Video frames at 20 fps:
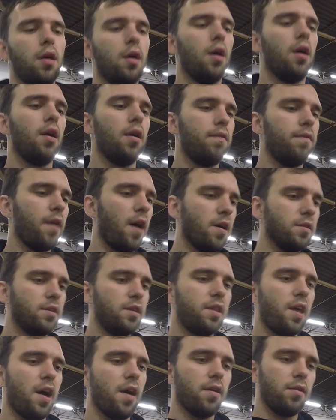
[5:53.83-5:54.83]
file
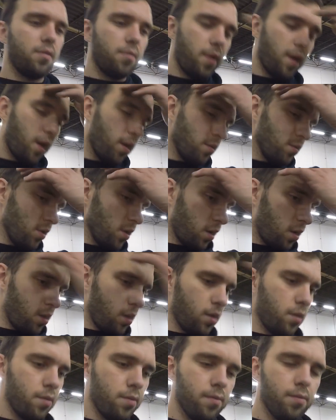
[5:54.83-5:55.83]
it down, make it look
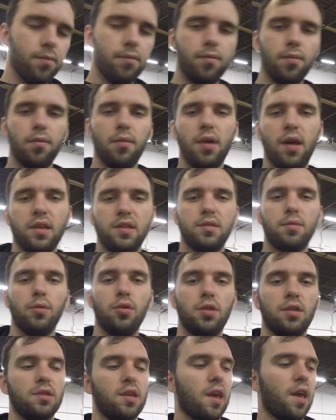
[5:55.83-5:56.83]
as
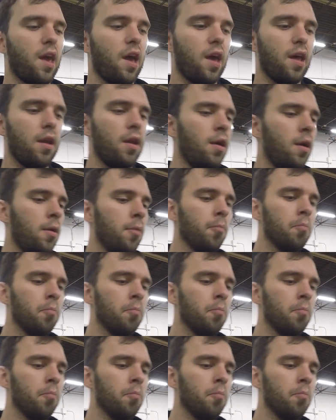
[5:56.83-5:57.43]
smooth as I can,